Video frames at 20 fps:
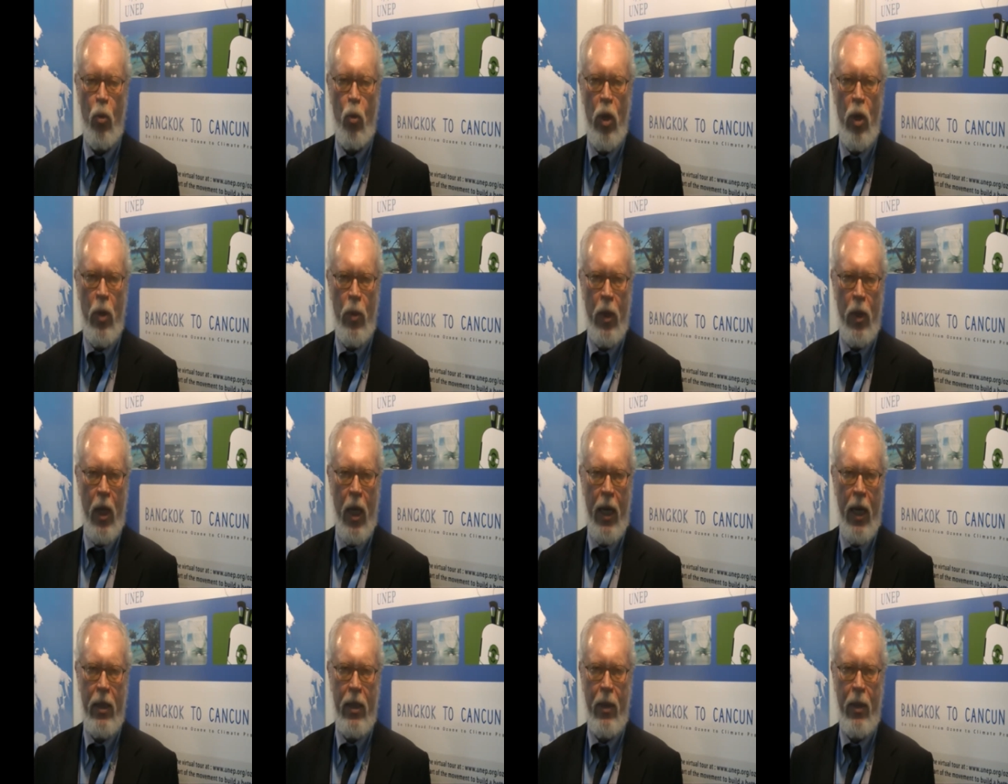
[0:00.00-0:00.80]
We would
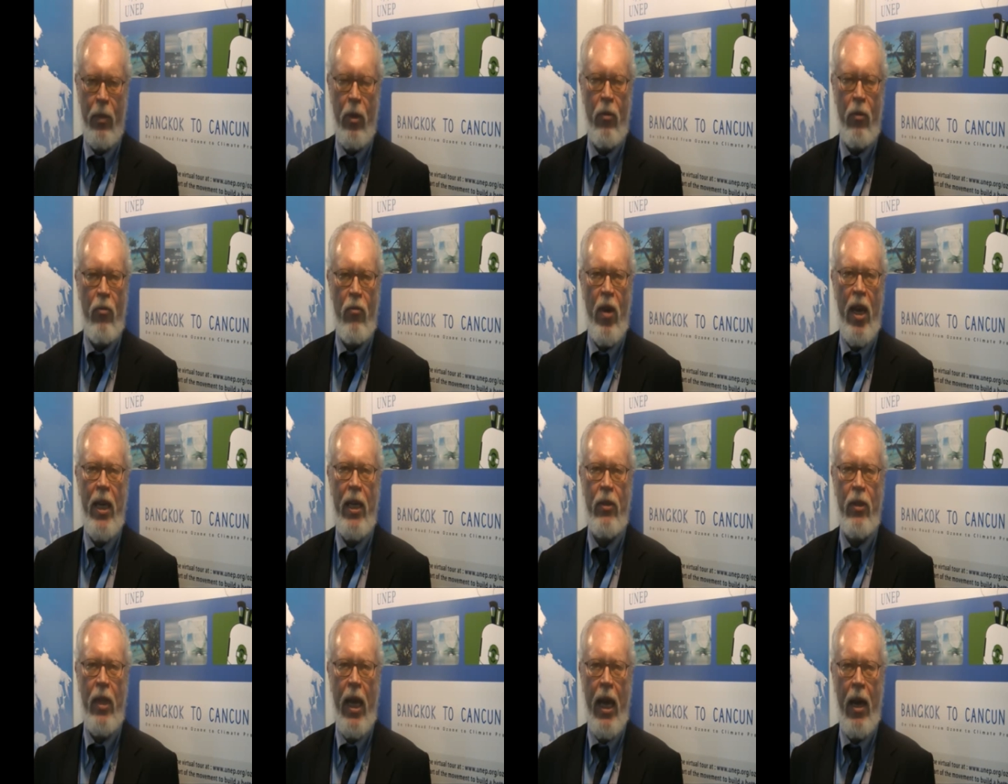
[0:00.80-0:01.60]
like them to
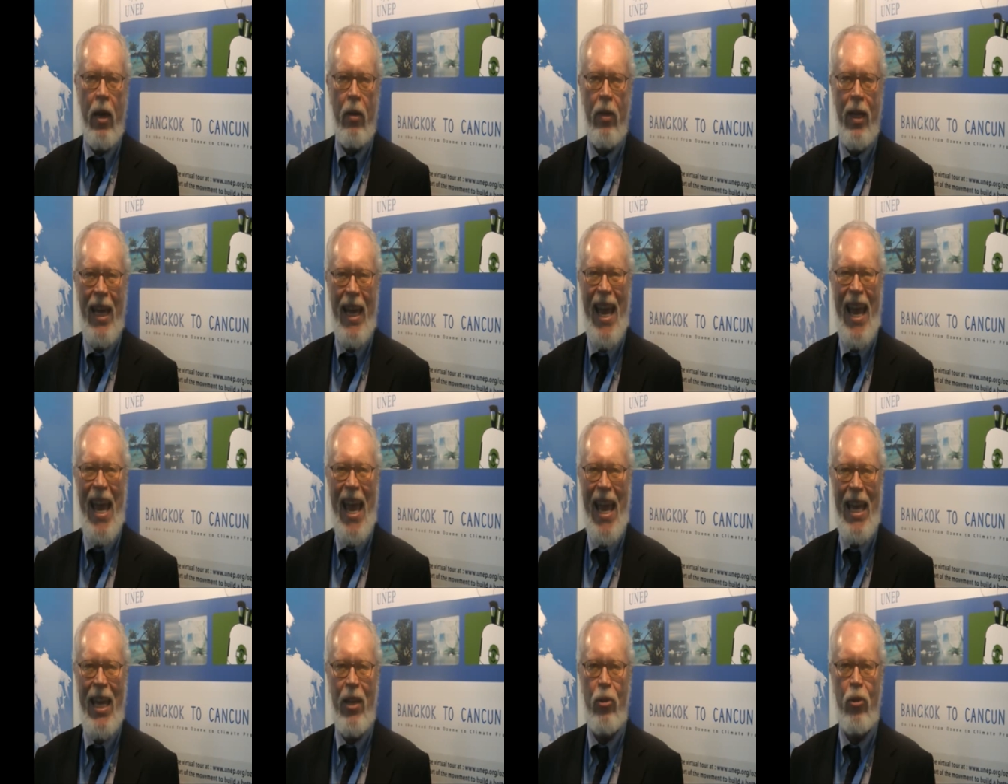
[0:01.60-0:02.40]
phase out
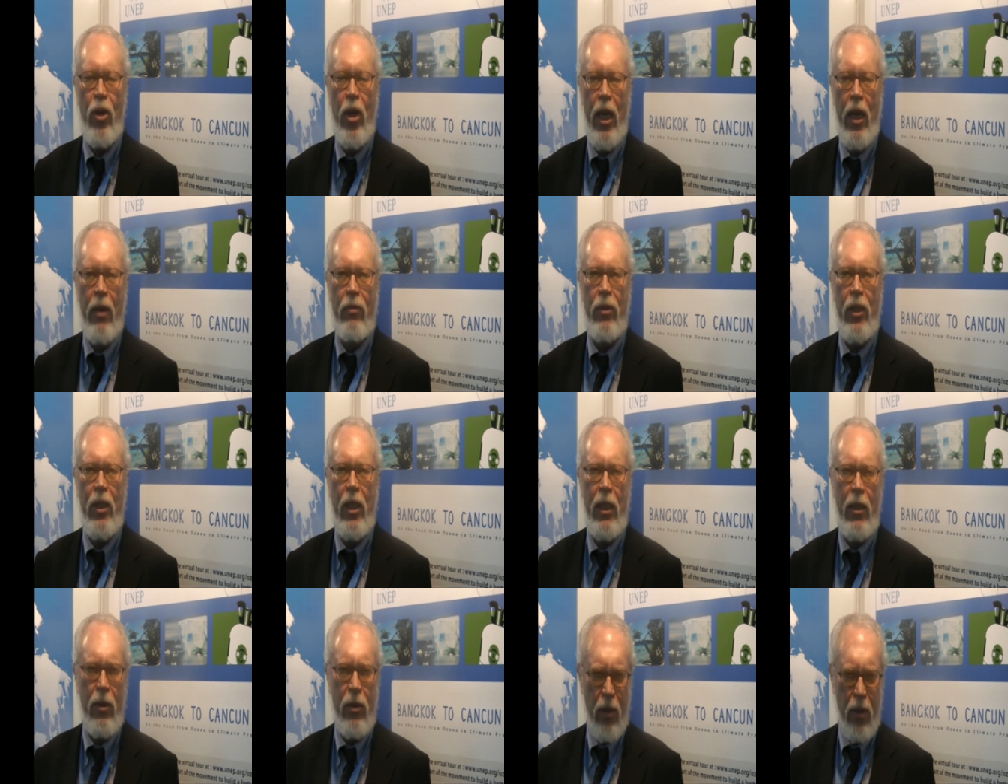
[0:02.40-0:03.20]

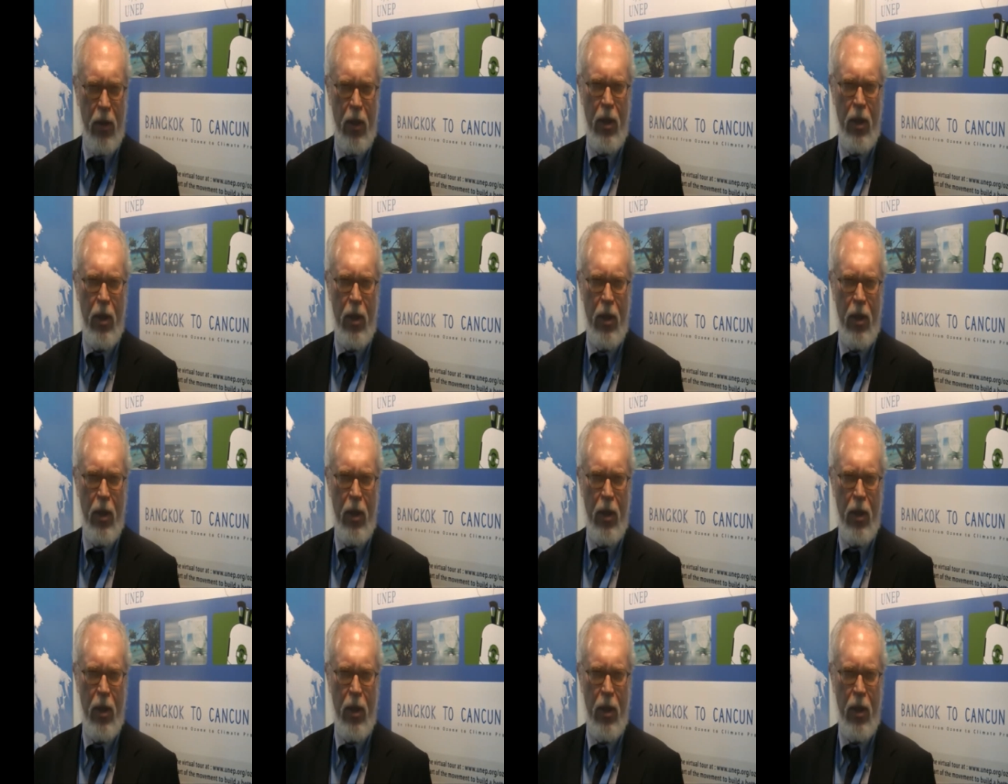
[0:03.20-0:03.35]
HFCs.